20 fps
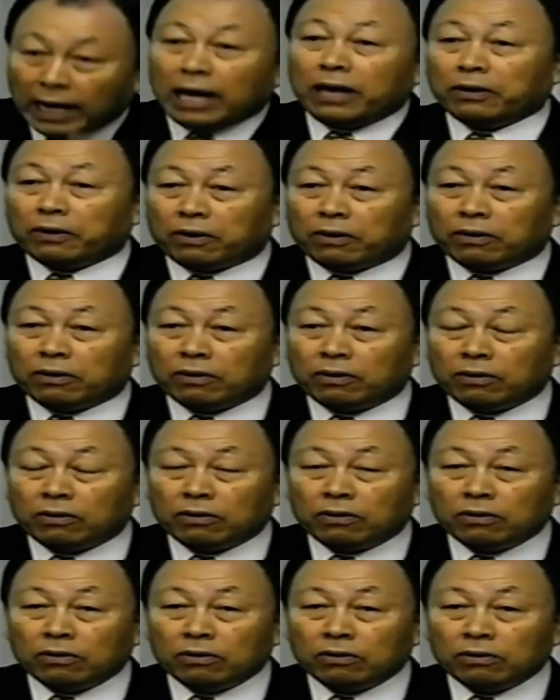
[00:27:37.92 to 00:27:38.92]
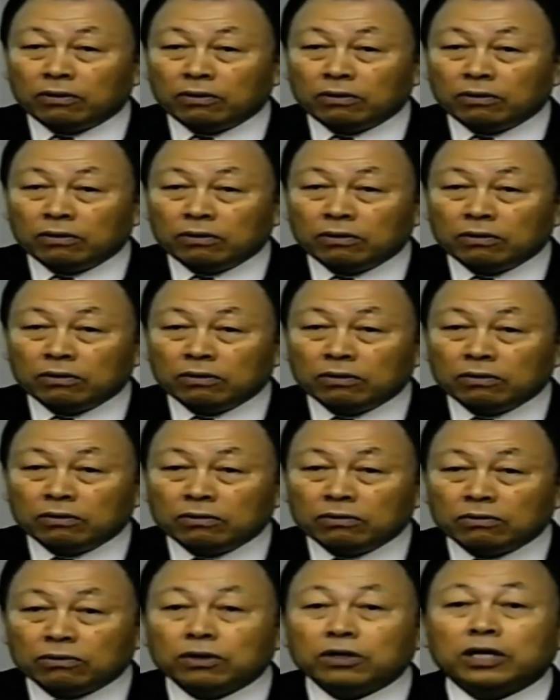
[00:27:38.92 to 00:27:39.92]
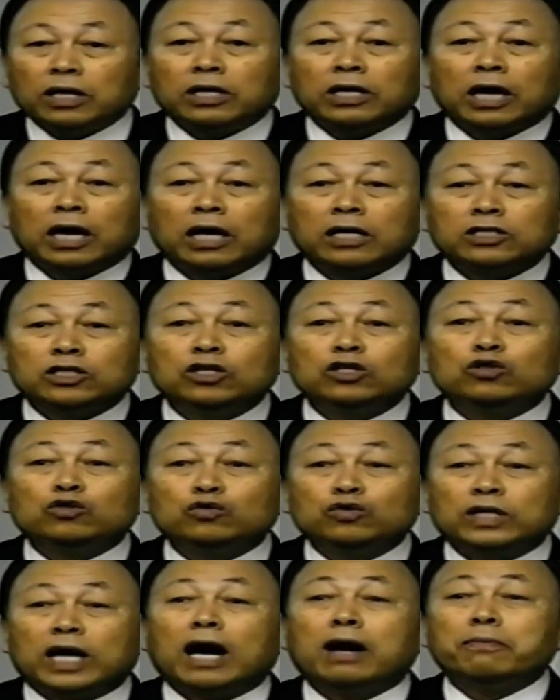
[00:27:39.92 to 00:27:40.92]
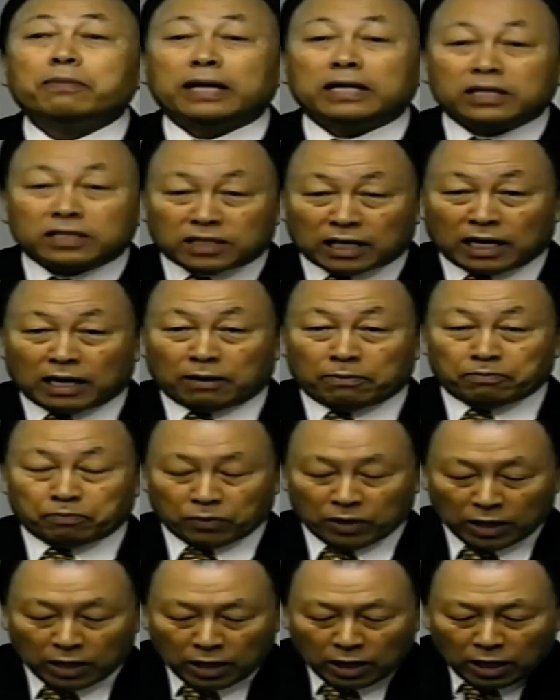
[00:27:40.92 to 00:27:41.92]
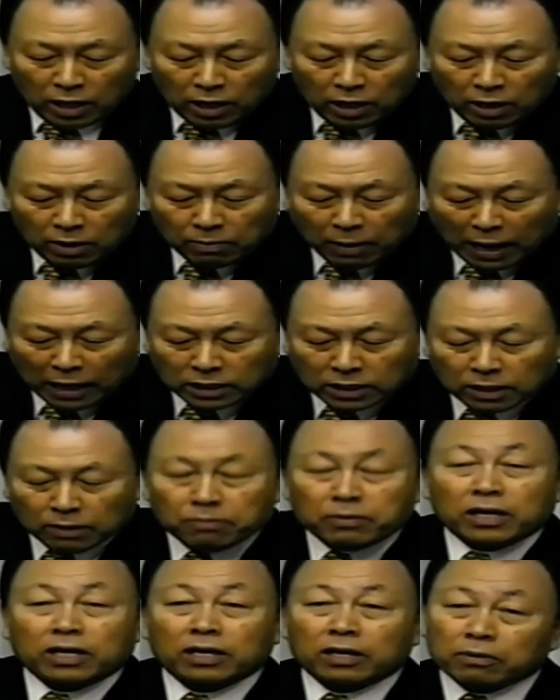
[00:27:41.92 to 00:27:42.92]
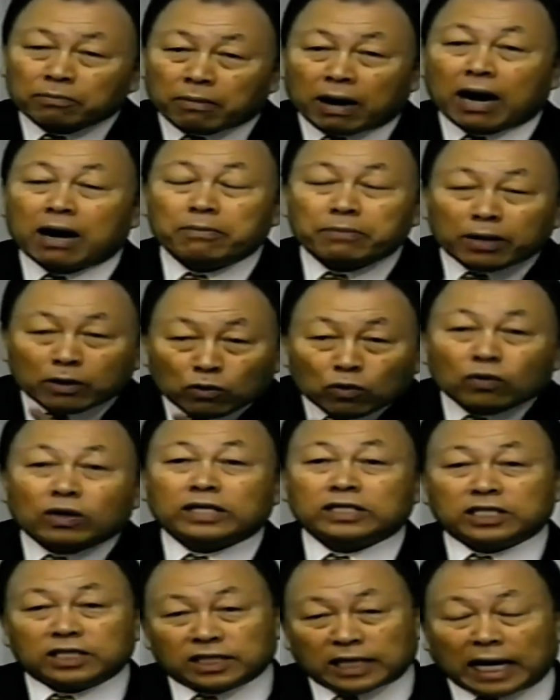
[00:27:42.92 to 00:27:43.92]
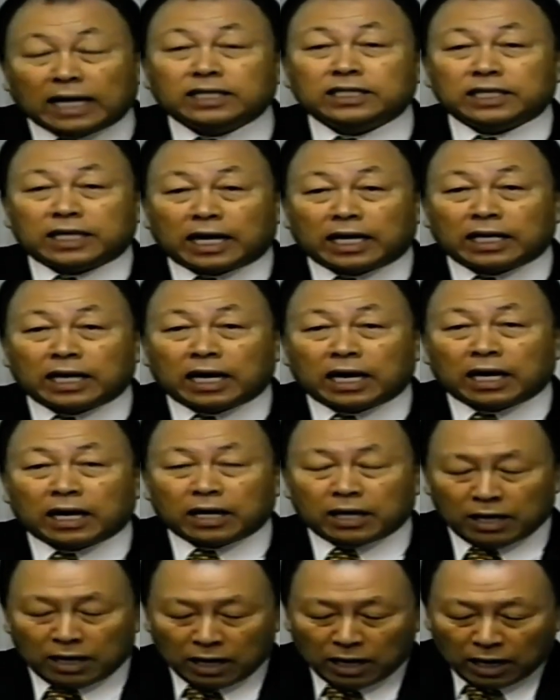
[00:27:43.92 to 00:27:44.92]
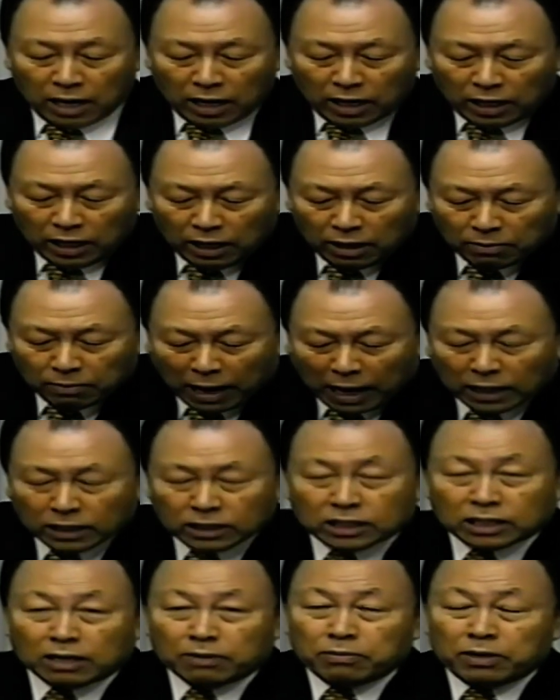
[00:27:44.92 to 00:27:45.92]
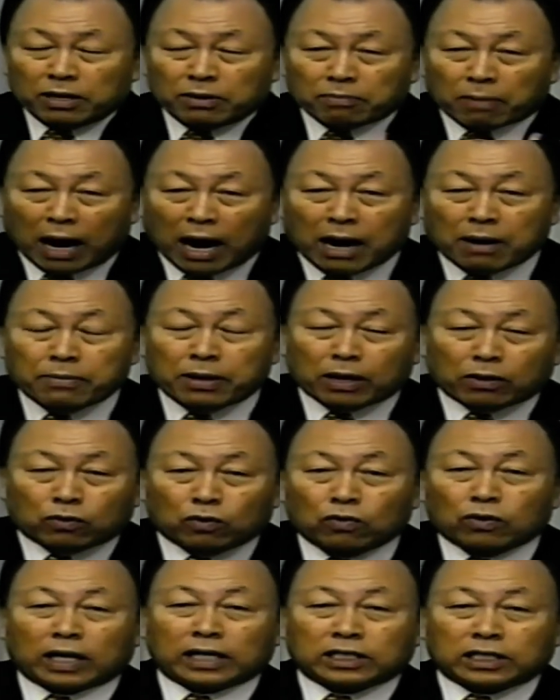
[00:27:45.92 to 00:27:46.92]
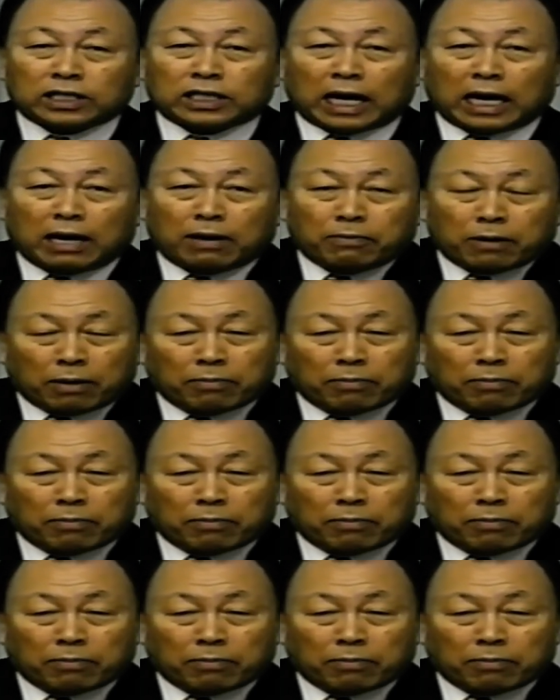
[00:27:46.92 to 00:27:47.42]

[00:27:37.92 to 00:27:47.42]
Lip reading: as time goes on, you end up loving. So you don't do this. That's why you'll receive disasters and curses. This word is not sweet as honey.